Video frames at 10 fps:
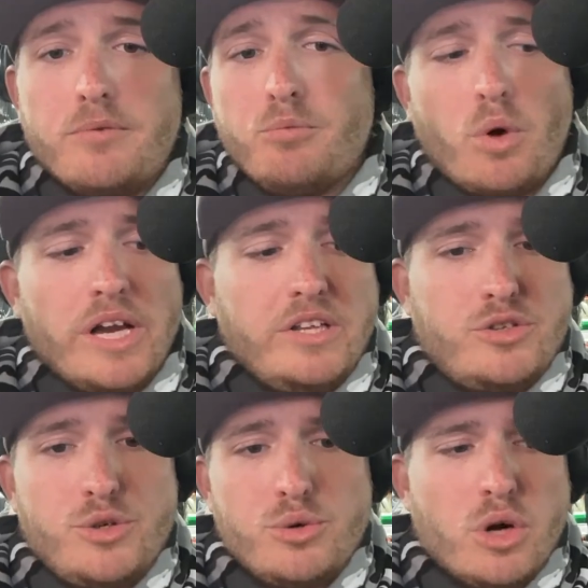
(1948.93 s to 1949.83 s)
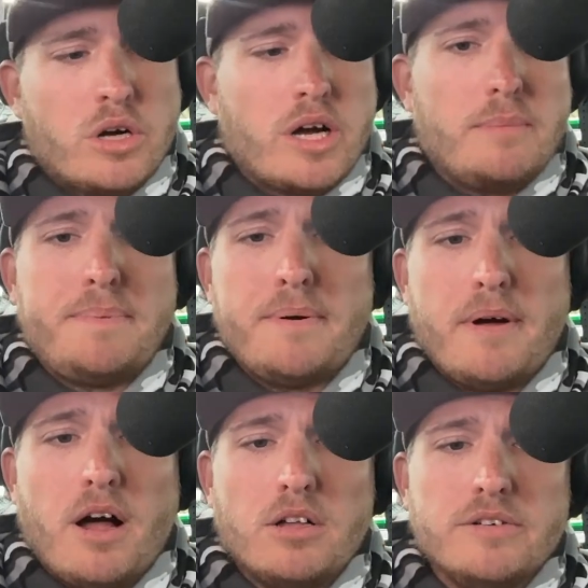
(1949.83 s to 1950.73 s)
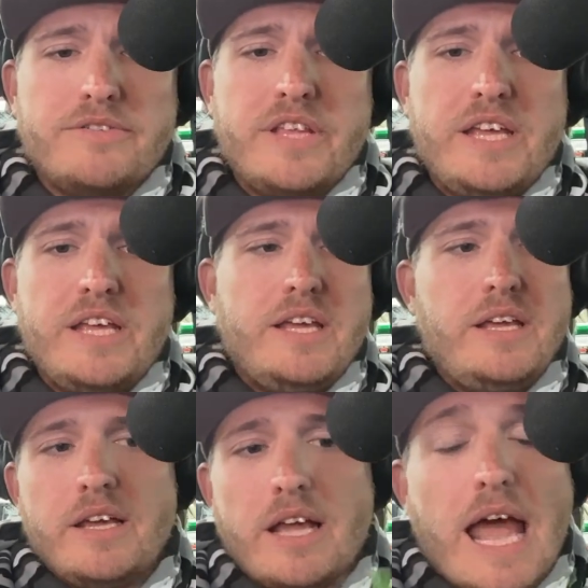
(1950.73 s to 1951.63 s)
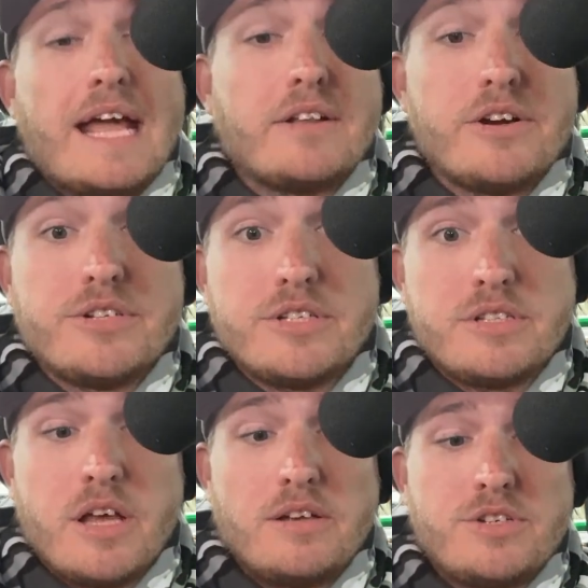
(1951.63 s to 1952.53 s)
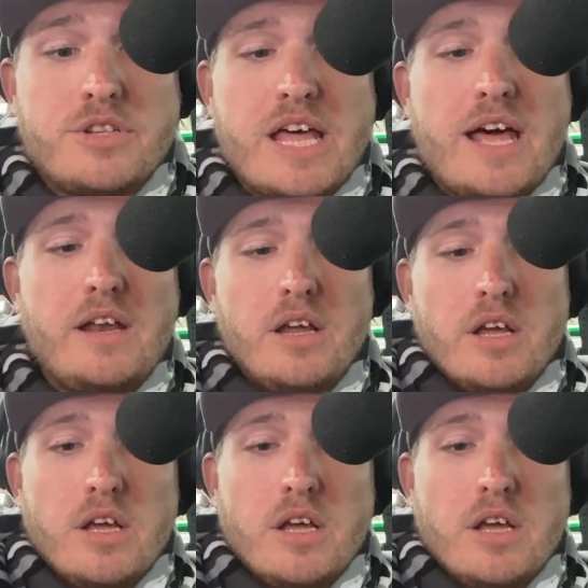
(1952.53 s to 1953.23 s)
Wanting to hook up all of the anglers and such that